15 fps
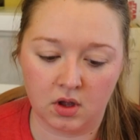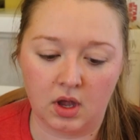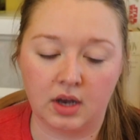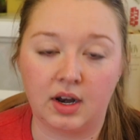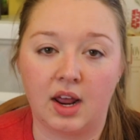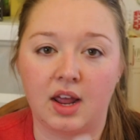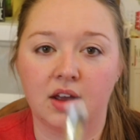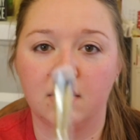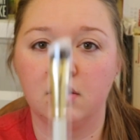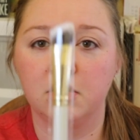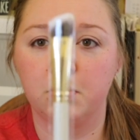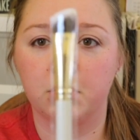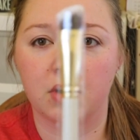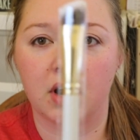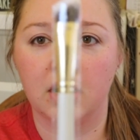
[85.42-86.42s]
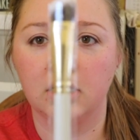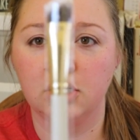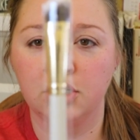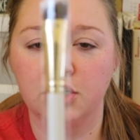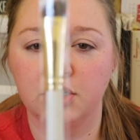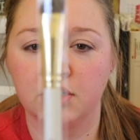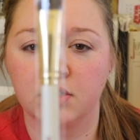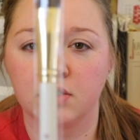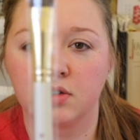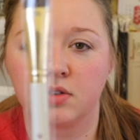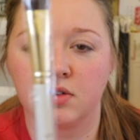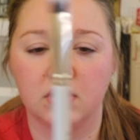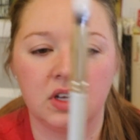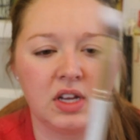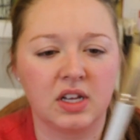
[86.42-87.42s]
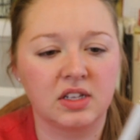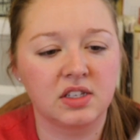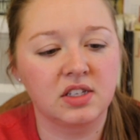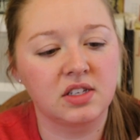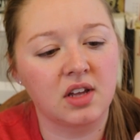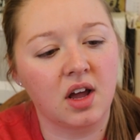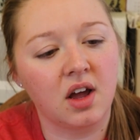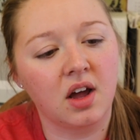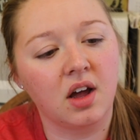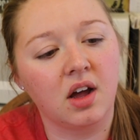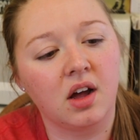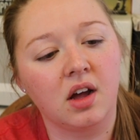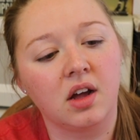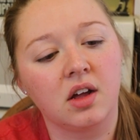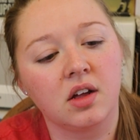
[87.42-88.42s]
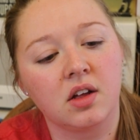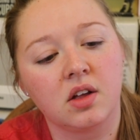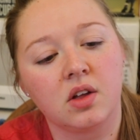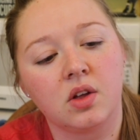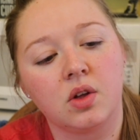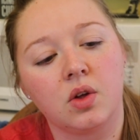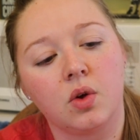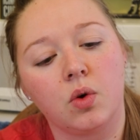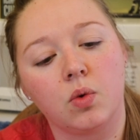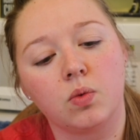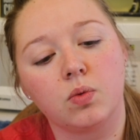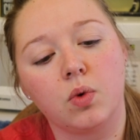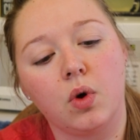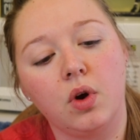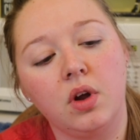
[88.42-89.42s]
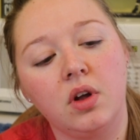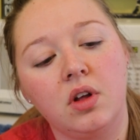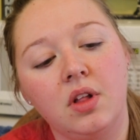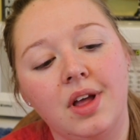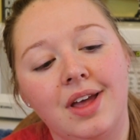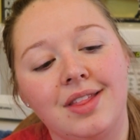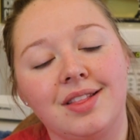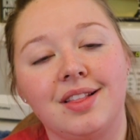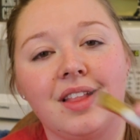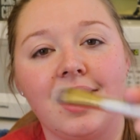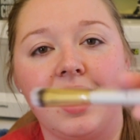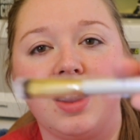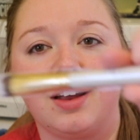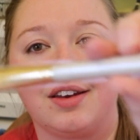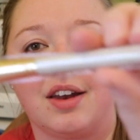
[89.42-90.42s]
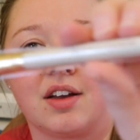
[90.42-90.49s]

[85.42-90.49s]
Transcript: an angled brush. It's a Royal and Lang